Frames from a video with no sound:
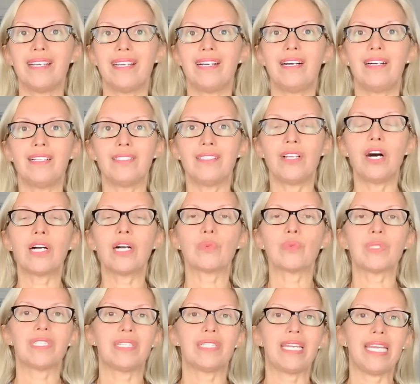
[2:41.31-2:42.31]
along
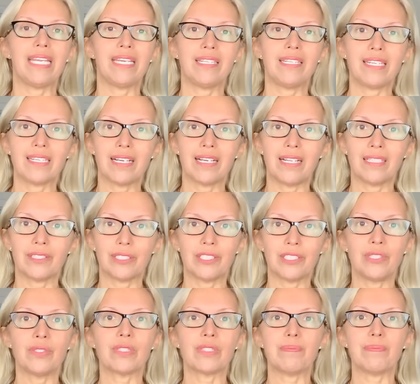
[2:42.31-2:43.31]
with an $80
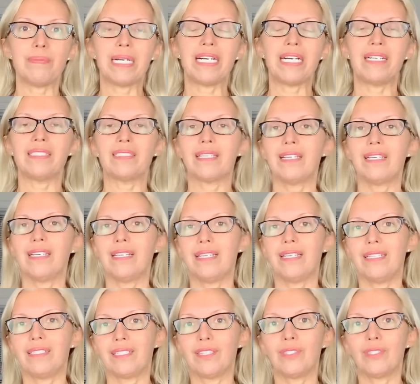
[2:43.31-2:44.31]
yoga mat
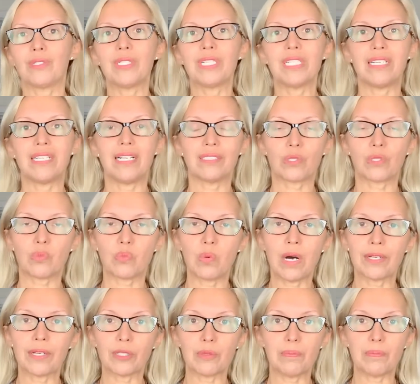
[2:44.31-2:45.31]
and a $30
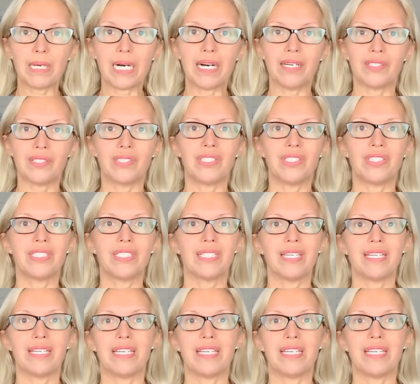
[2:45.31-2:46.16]
water bottle.